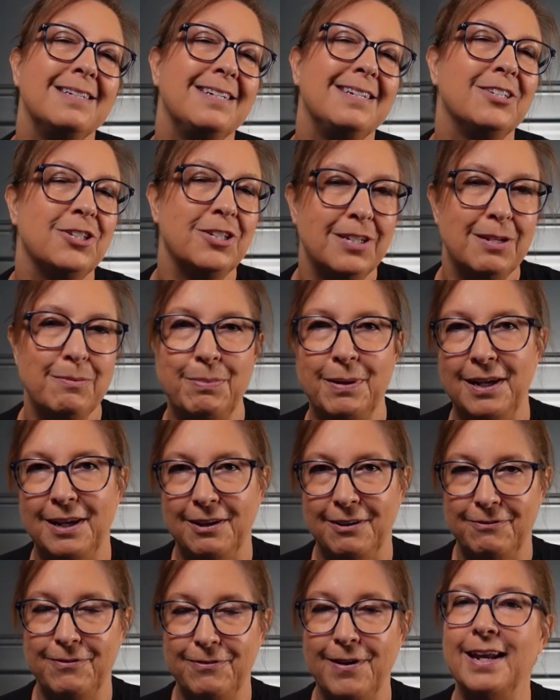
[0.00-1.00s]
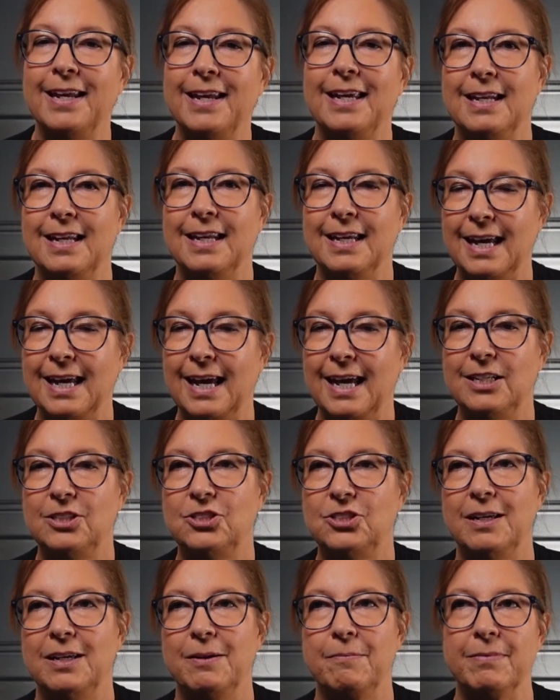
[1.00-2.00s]
in addition to being funny and
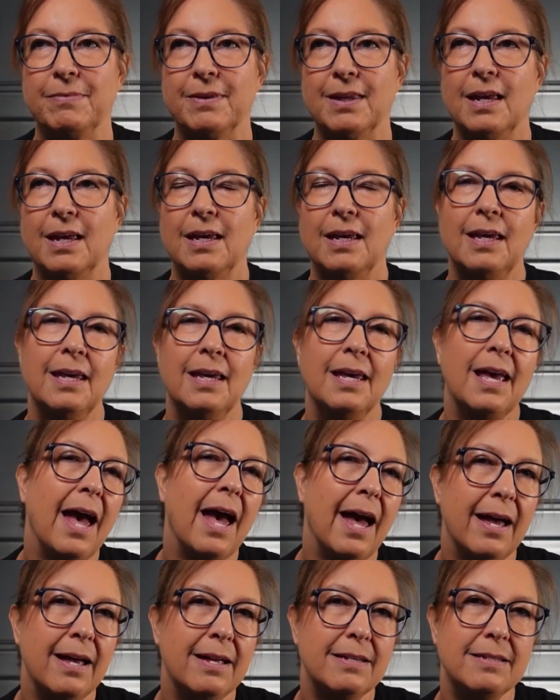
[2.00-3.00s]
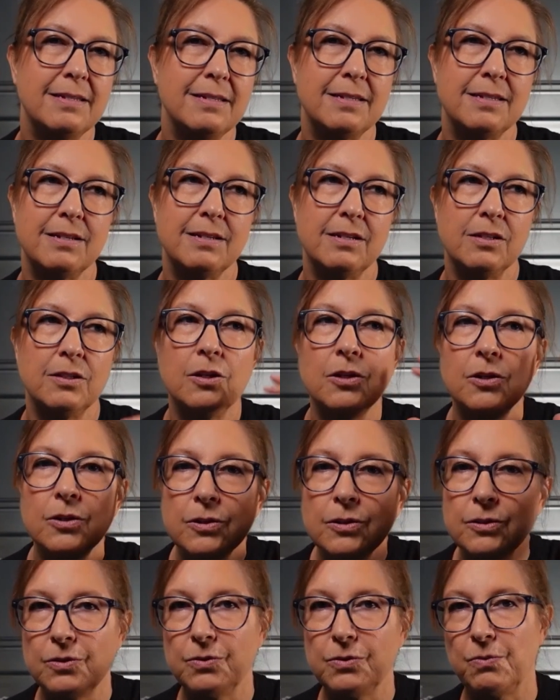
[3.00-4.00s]
engaging, he has
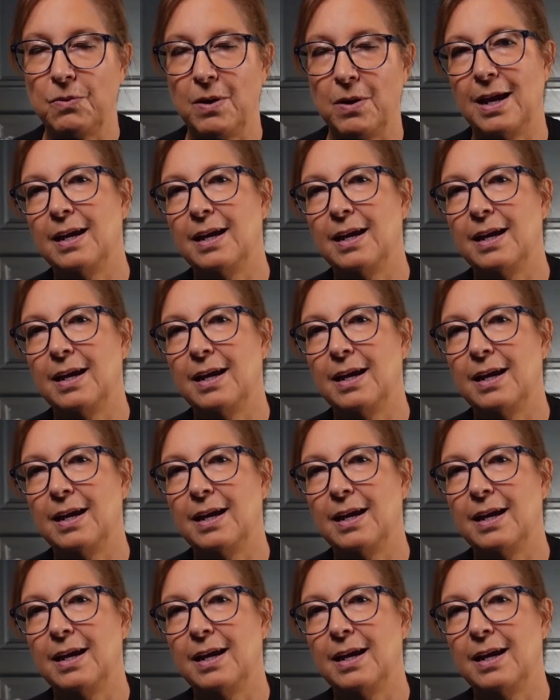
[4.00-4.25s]
learned